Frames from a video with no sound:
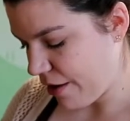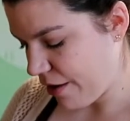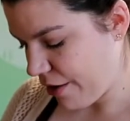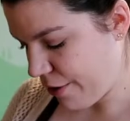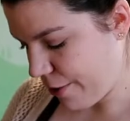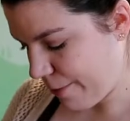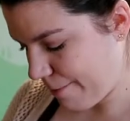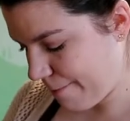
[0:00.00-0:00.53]

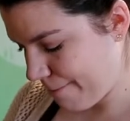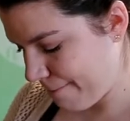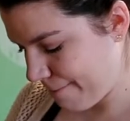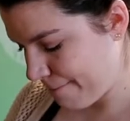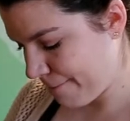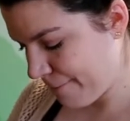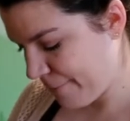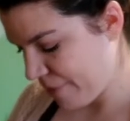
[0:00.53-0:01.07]
Um,
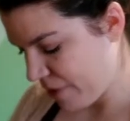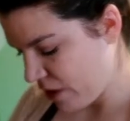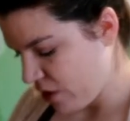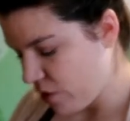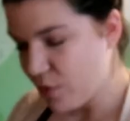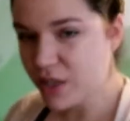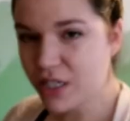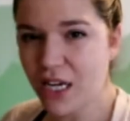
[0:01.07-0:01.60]

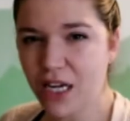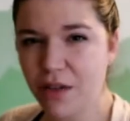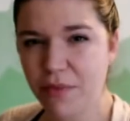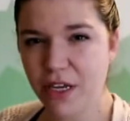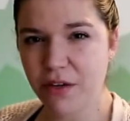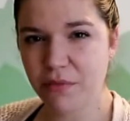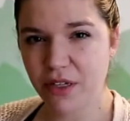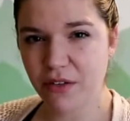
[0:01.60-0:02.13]
which kind of
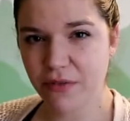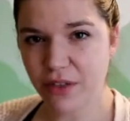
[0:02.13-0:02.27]
made me